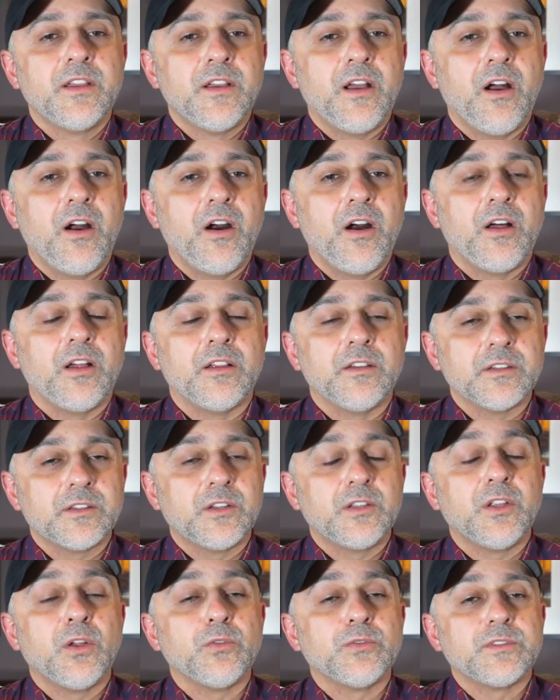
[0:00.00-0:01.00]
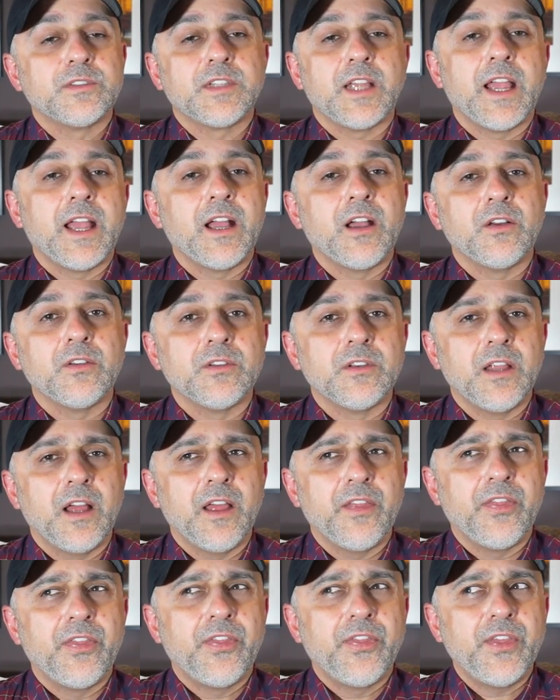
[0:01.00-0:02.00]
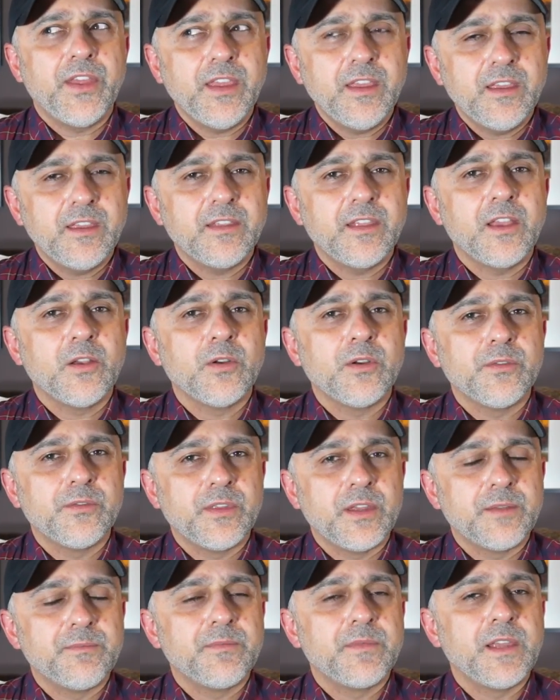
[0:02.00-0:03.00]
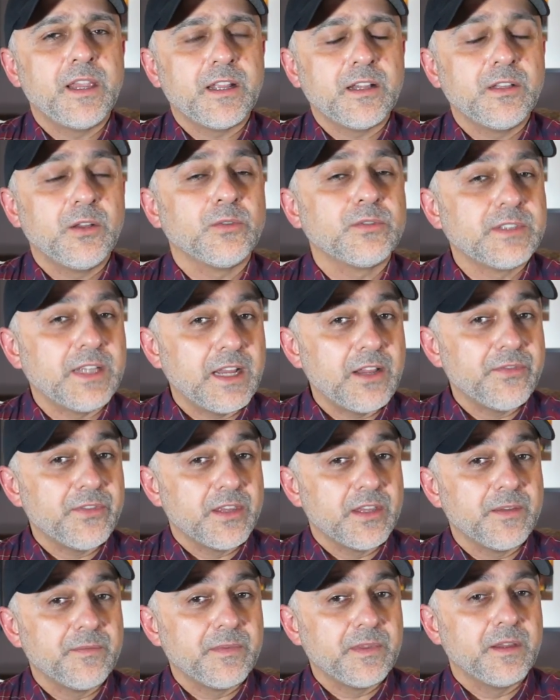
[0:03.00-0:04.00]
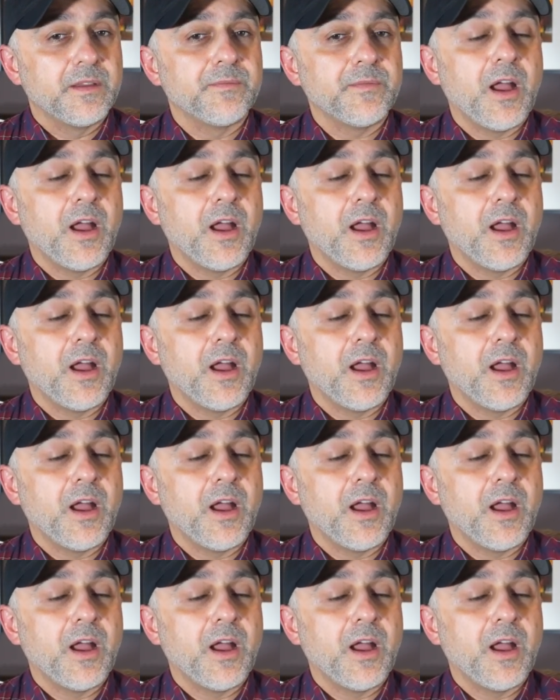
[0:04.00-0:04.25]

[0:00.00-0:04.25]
all uh, closed down. I think they, they, they closed down the, the